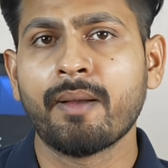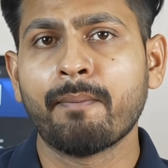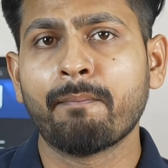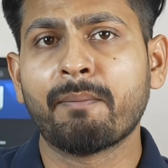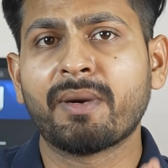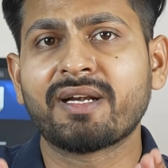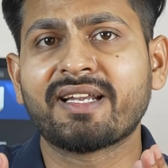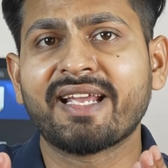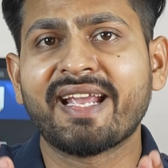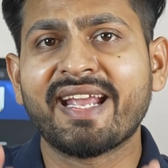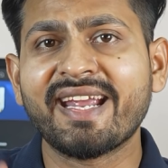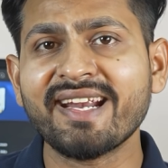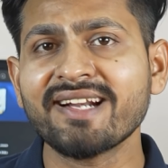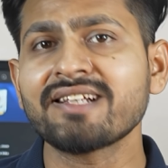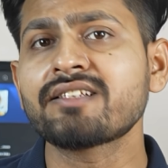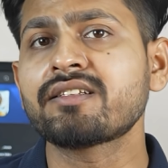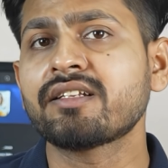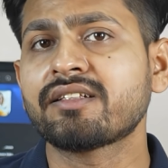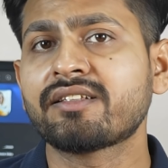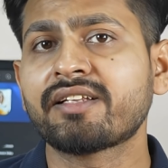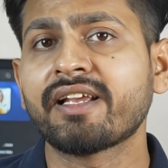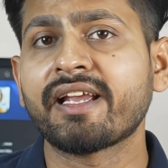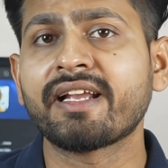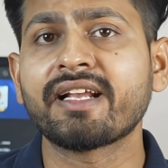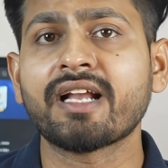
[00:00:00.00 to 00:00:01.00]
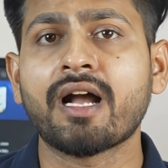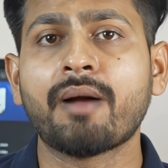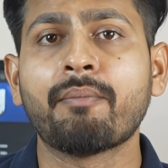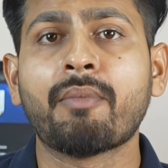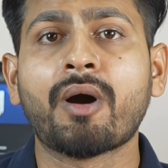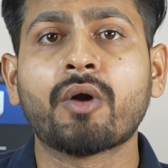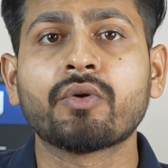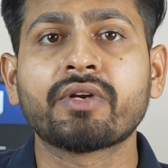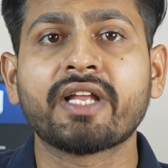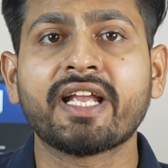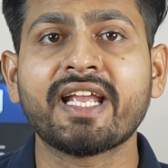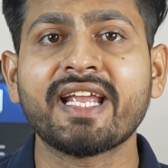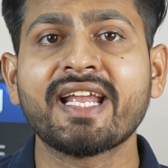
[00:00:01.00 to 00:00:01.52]
But here's the thing
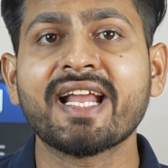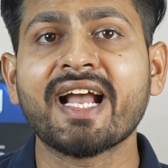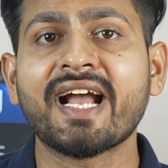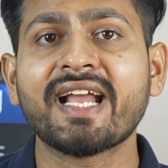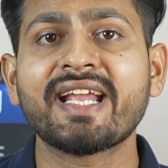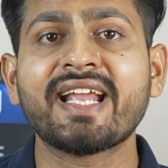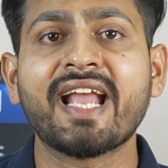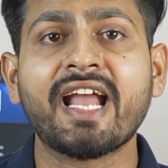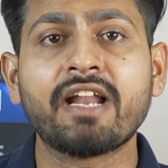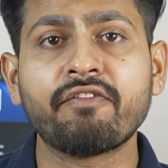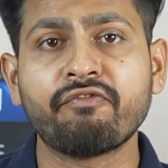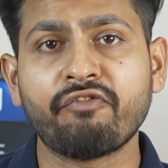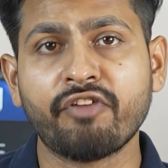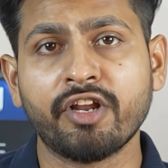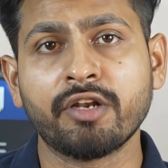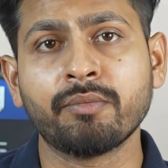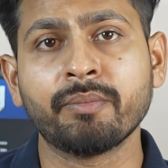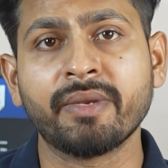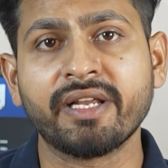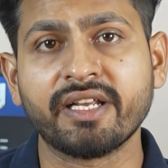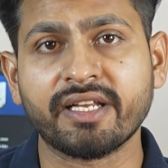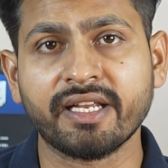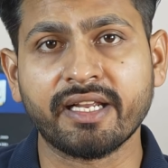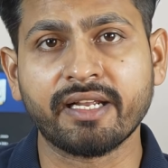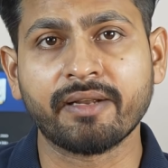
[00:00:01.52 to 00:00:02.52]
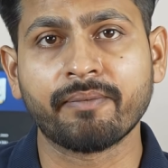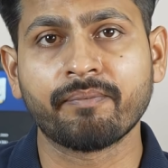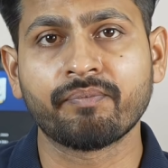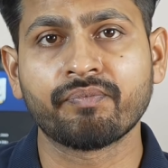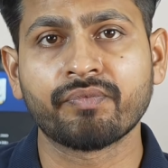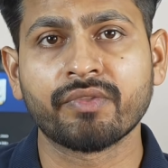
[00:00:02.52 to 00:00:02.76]
about AI and filmmaking.